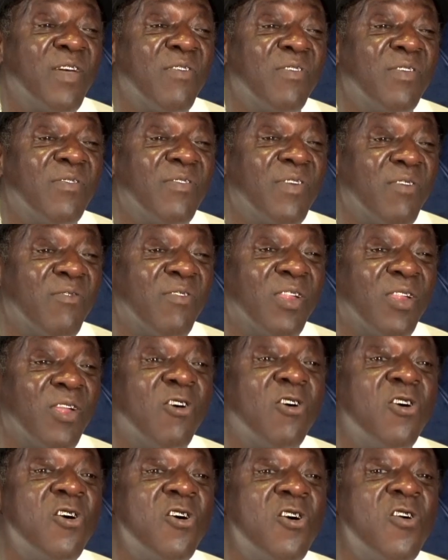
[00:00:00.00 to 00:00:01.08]
very
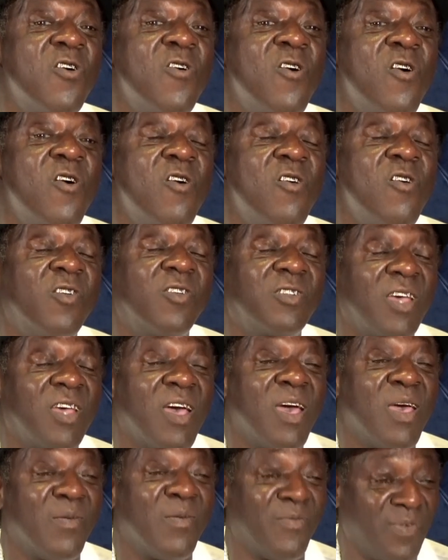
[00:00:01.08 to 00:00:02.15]
long
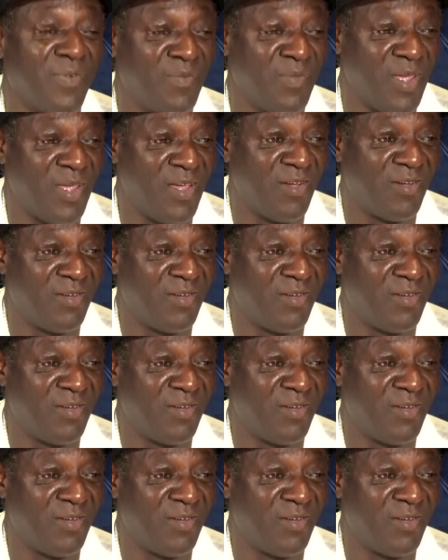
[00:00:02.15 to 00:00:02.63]
time from now.